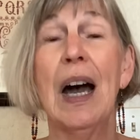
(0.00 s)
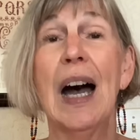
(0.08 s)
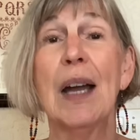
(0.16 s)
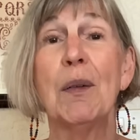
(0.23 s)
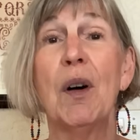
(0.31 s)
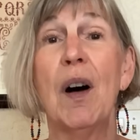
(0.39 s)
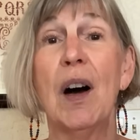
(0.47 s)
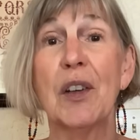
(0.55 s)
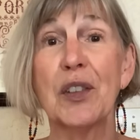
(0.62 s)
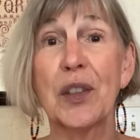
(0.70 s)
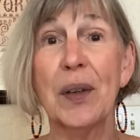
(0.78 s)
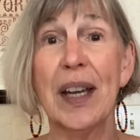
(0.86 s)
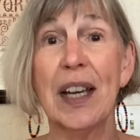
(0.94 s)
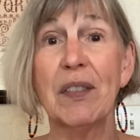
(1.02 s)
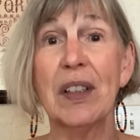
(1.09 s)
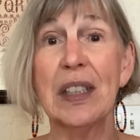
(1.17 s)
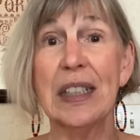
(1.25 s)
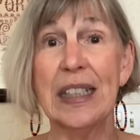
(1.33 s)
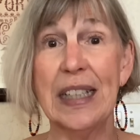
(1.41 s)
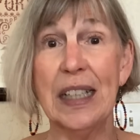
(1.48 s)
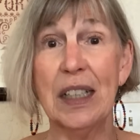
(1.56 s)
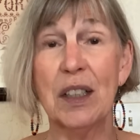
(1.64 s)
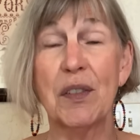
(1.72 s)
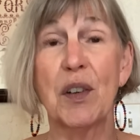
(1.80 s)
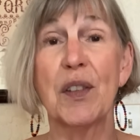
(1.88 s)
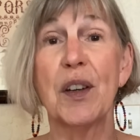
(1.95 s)
I will also have a link
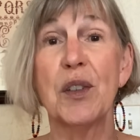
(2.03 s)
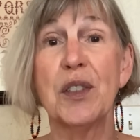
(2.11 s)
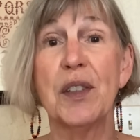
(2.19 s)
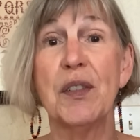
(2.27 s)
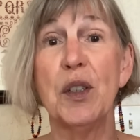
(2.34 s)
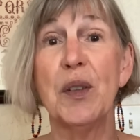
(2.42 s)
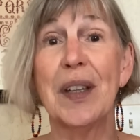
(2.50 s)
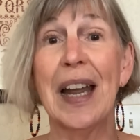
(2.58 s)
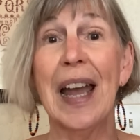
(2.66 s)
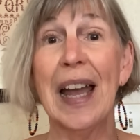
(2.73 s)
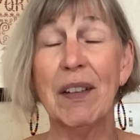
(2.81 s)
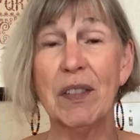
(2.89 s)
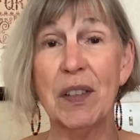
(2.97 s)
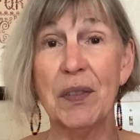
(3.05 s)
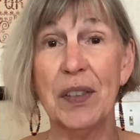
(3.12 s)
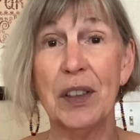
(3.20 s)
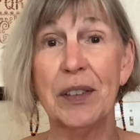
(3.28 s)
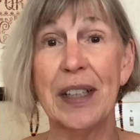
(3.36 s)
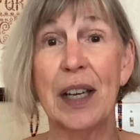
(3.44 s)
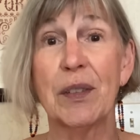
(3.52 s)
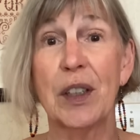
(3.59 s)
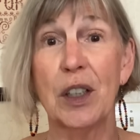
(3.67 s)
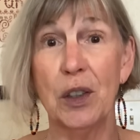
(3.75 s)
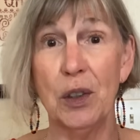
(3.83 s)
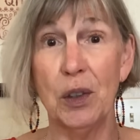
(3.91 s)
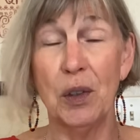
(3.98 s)
for those of you that haven't filled out the
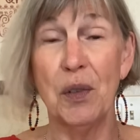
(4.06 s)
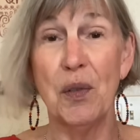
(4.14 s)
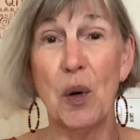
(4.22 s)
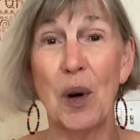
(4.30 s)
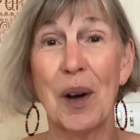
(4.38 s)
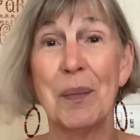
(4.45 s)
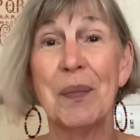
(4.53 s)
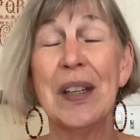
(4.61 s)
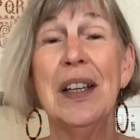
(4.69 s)
Google form.